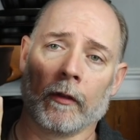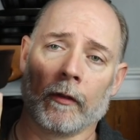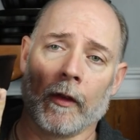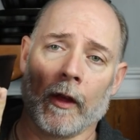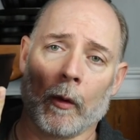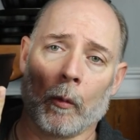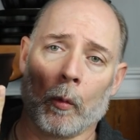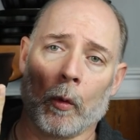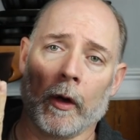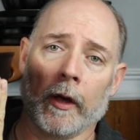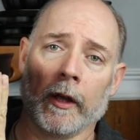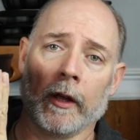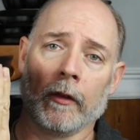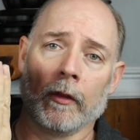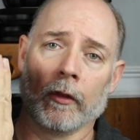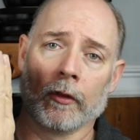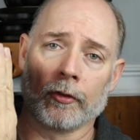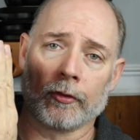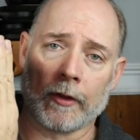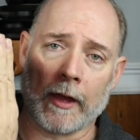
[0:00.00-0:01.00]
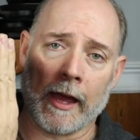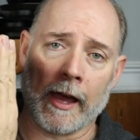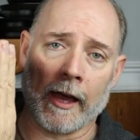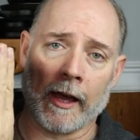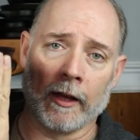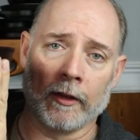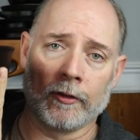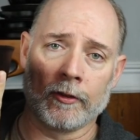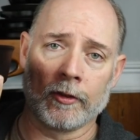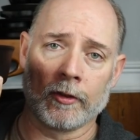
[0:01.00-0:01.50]
That way the
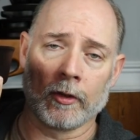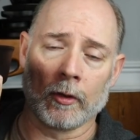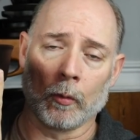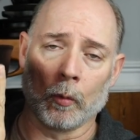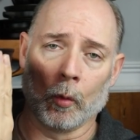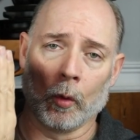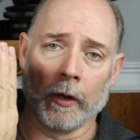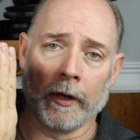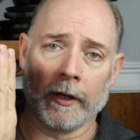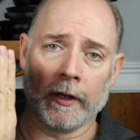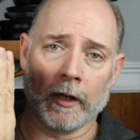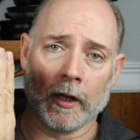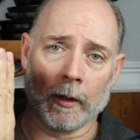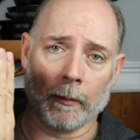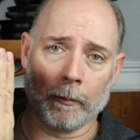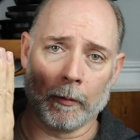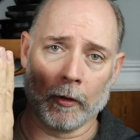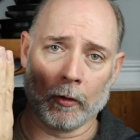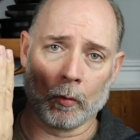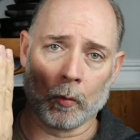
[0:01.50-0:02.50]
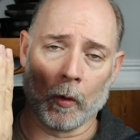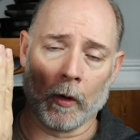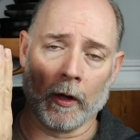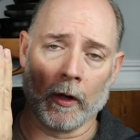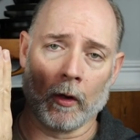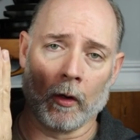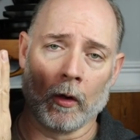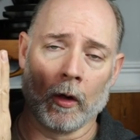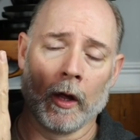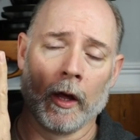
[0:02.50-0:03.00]
sides will heat up as
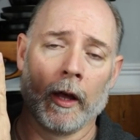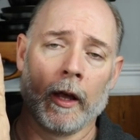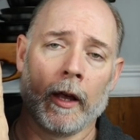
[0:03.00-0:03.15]
well.